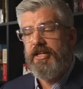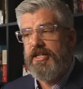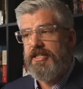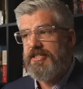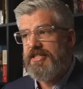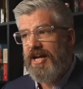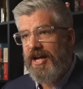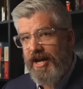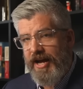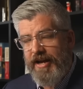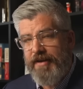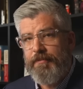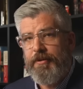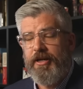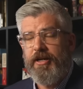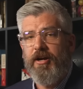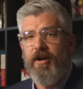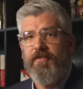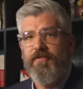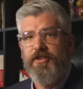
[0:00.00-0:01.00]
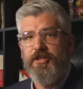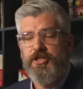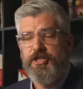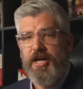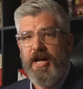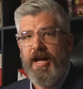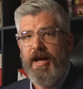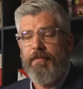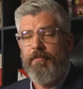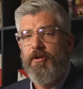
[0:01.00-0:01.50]
timing of the
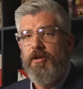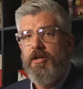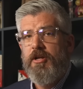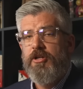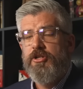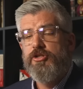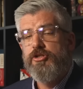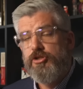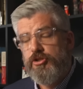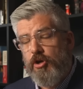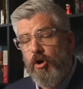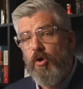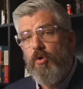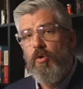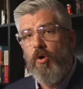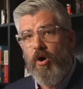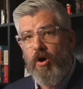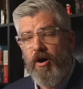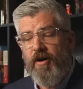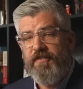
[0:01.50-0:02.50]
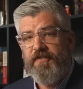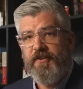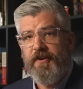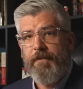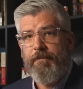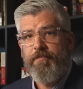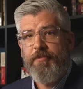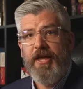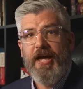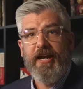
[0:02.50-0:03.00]
jab so
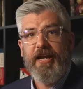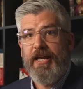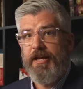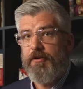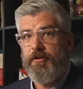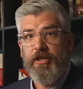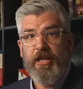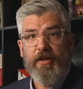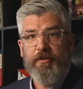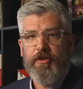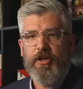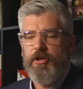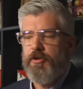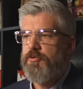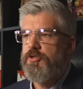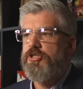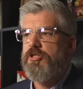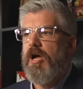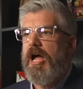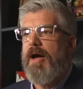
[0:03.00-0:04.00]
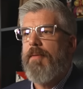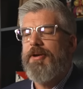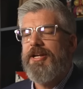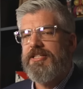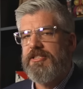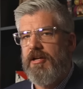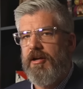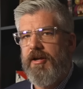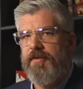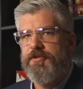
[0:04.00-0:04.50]
often that so how many
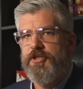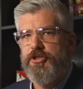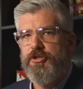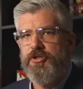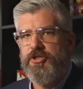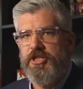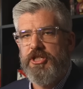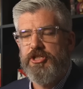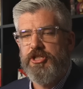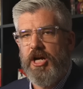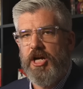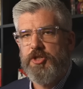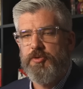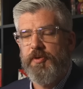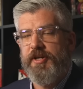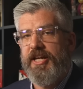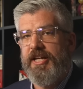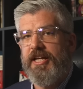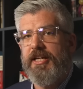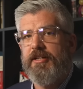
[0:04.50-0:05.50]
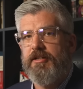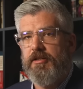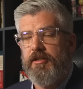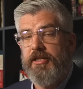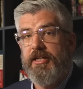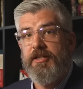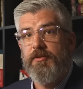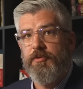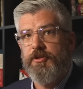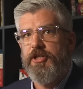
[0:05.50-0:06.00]
times did you see Joshua get hit
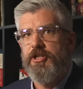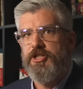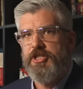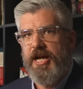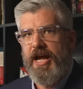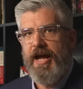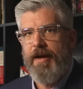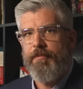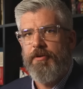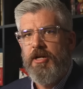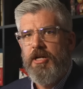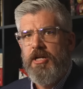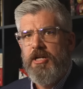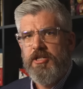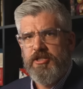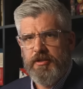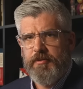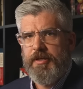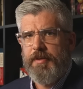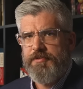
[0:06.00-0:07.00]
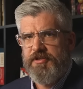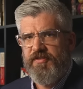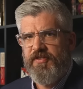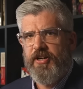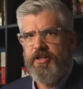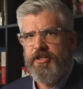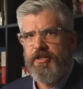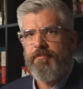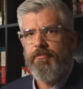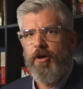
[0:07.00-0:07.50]
clean with the jab, sometimes in
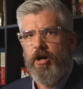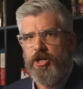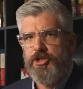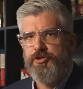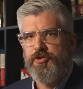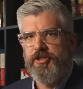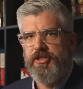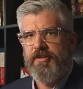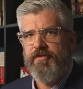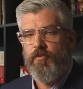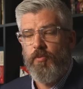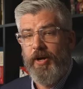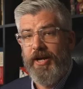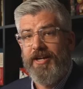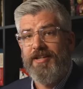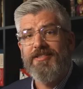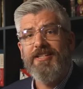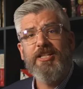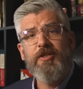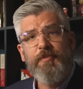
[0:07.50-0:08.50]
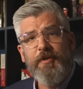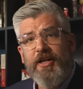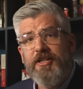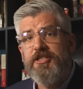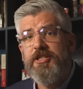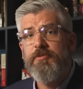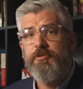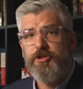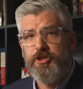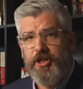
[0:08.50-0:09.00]
very demonstrative ways? It's
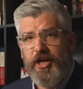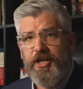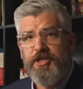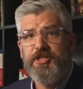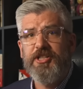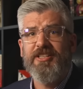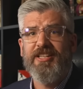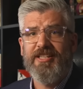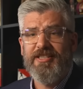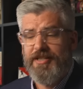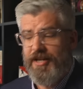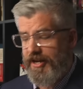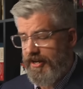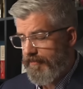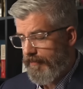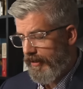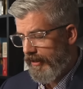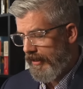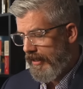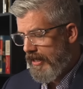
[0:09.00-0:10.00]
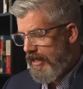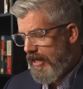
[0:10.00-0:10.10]
because he was changing the timing.